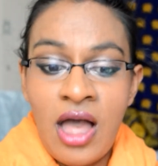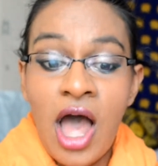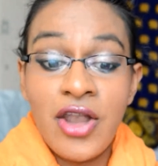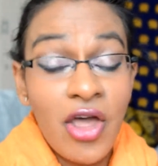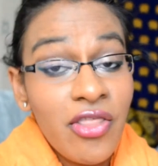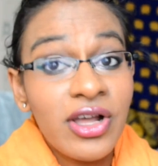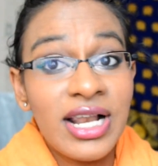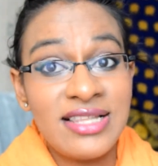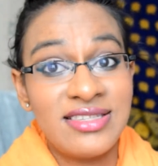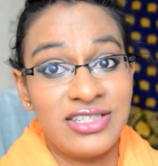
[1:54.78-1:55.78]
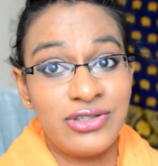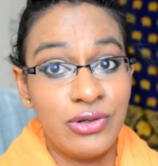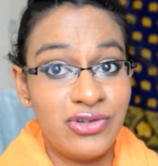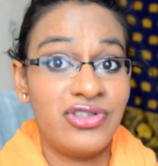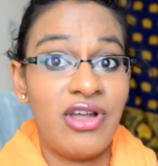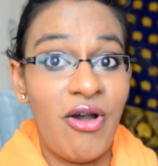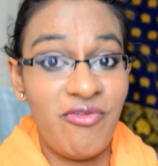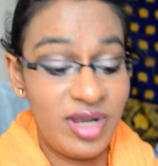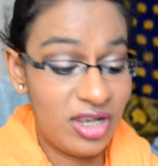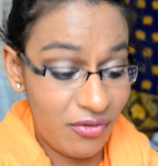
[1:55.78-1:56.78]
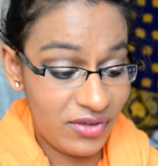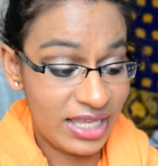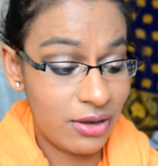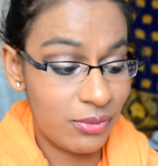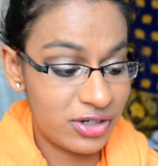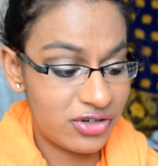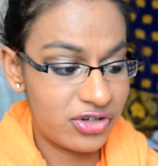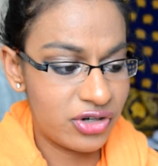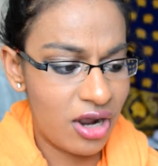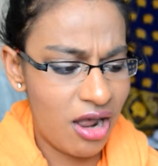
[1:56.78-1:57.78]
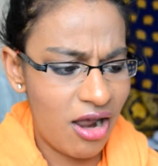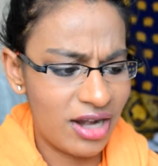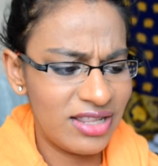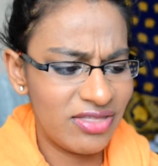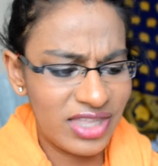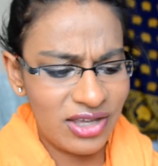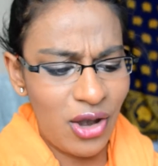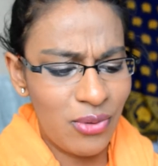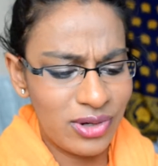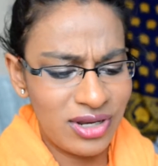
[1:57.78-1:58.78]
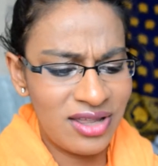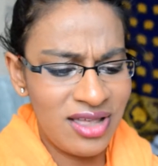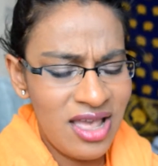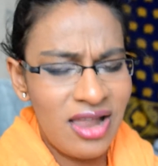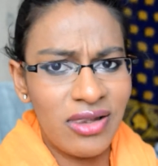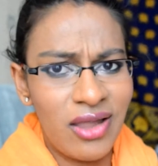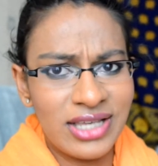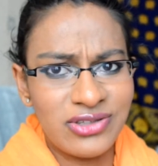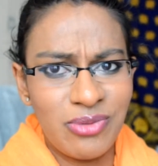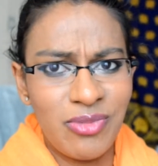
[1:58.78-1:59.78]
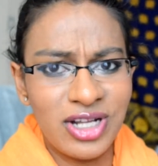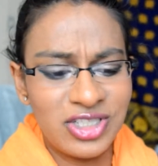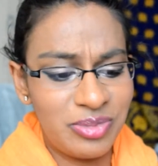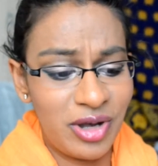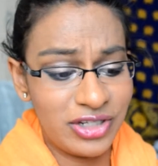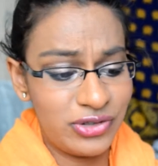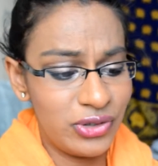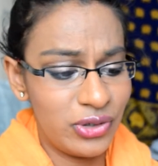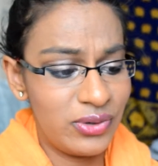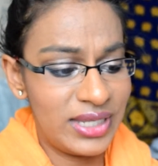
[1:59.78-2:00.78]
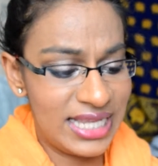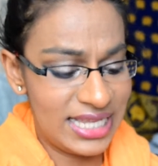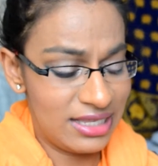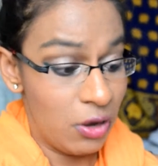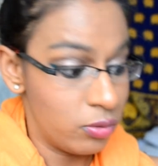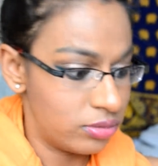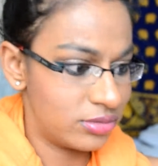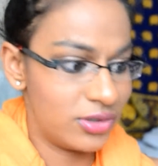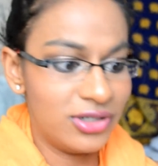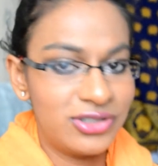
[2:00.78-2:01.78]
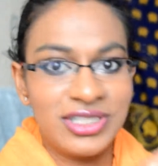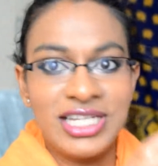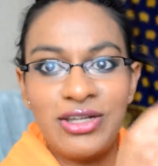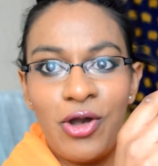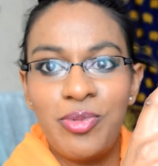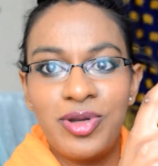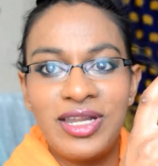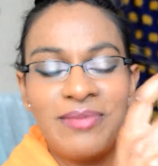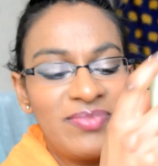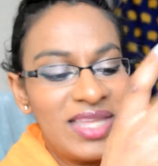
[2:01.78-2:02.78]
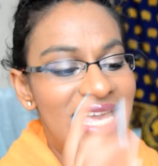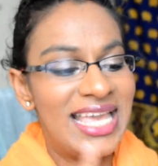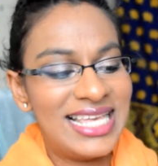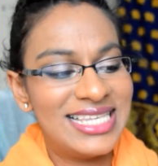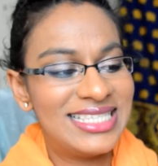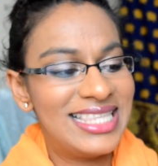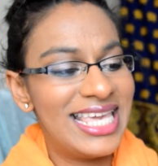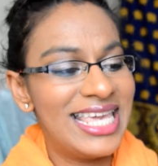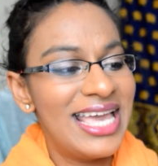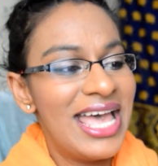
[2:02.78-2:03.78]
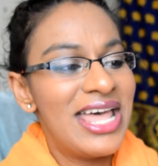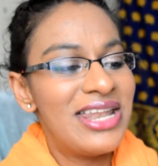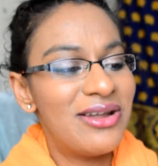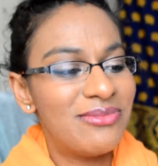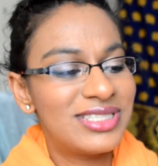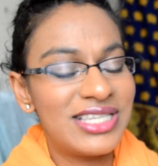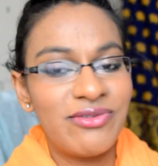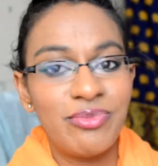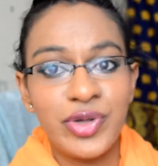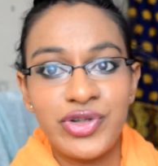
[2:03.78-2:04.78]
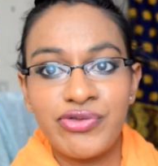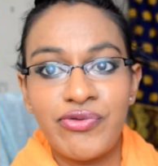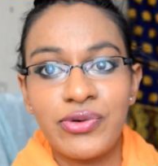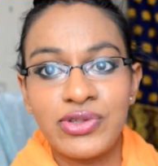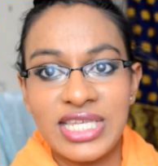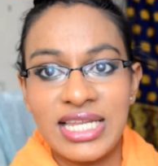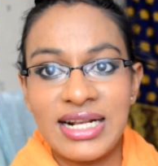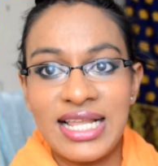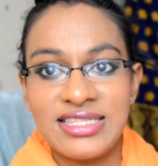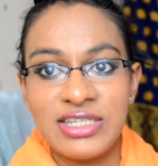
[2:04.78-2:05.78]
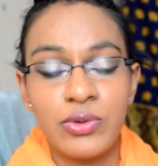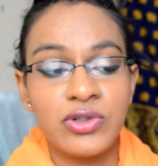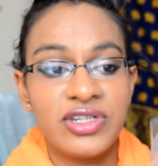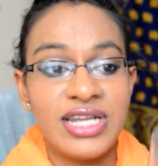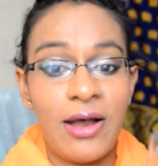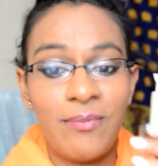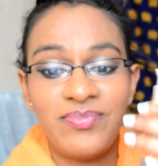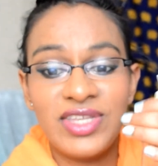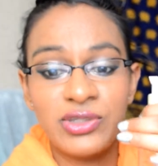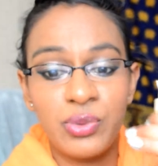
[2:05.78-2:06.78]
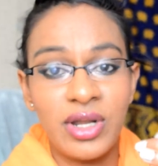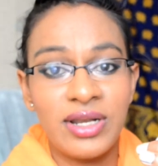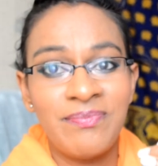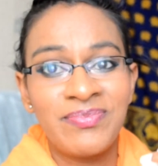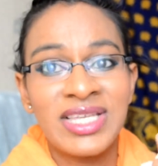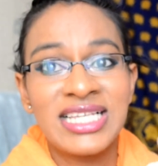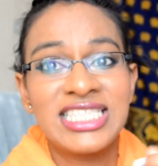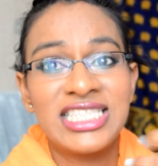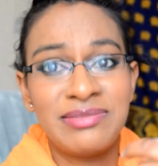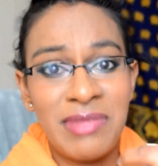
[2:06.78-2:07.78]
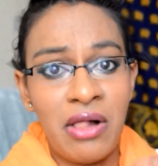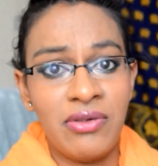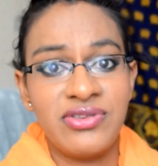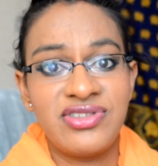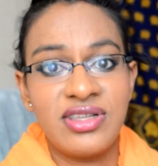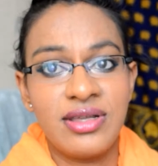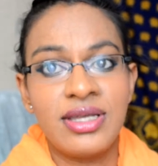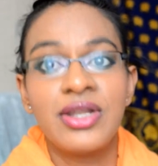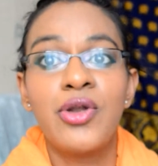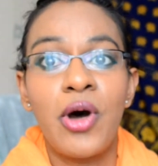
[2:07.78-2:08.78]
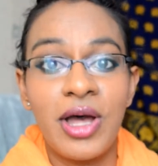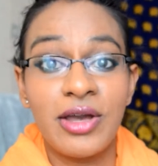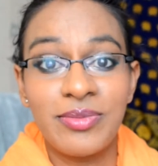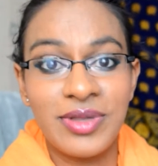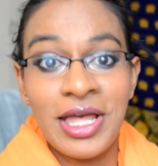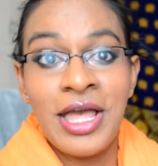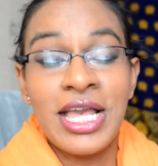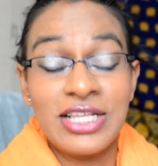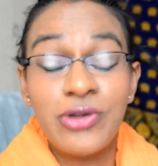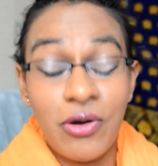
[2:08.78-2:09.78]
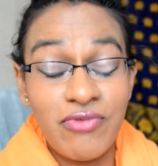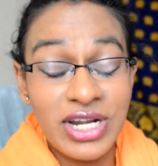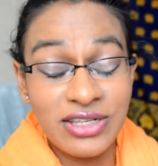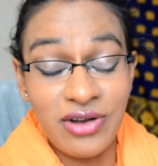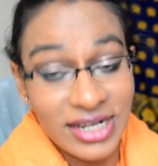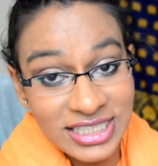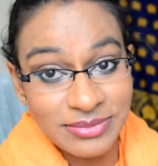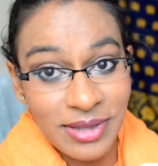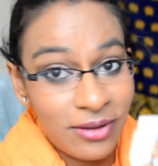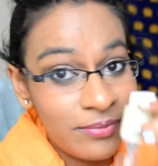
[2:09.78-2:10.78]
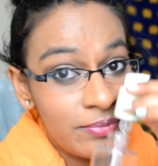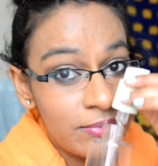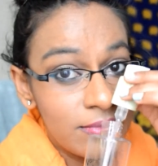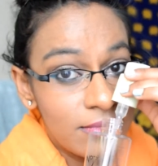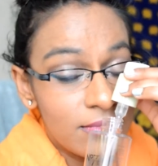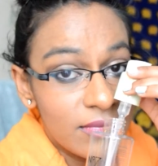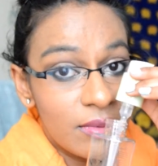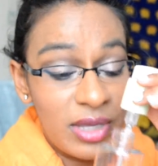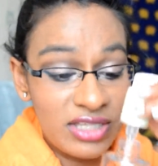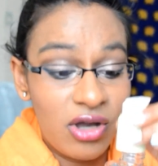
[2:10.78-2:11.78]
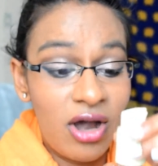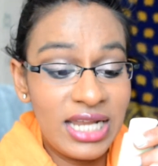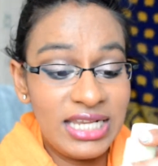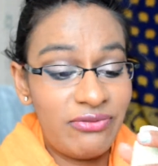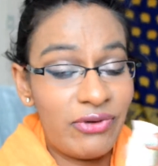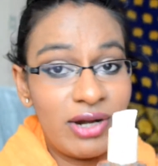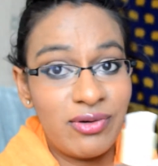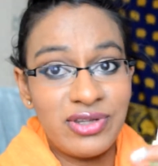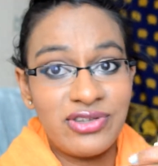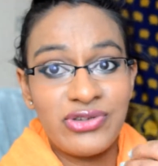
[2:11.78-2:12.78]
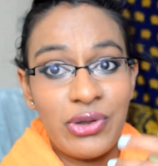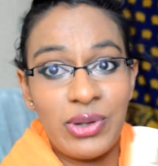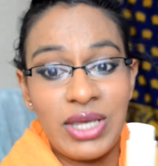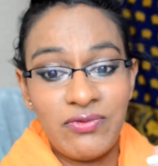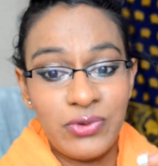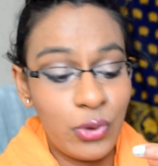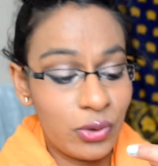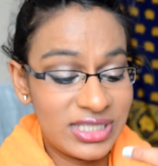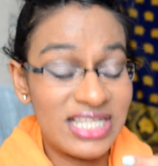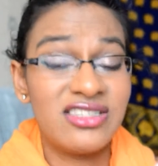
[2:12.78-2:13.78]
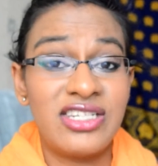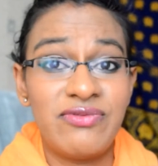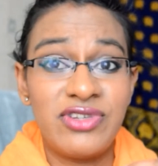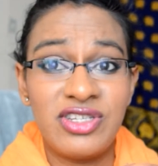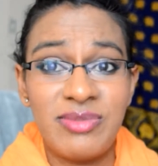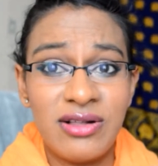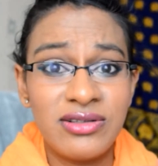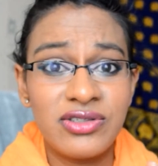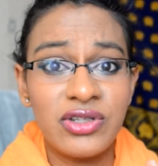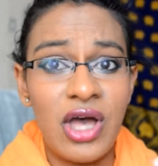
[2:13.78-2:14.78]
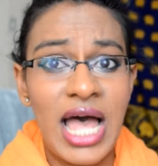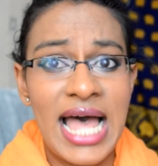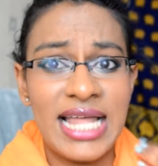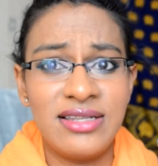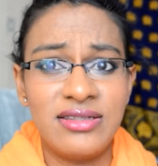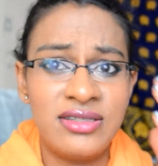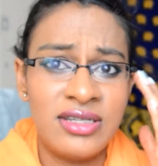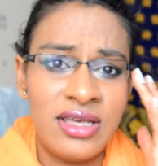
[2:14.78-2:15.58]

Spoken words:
Another cleansing solution that I've been loving, which I didn't think I would like so much, but I do, oh gosh, I nearly opened it, is the No. 7 Beautiful Skin Cleansing Water. Now, this one smells, it's got a really nice smell, but it's highly fragrant, so if you're sensitive to smells and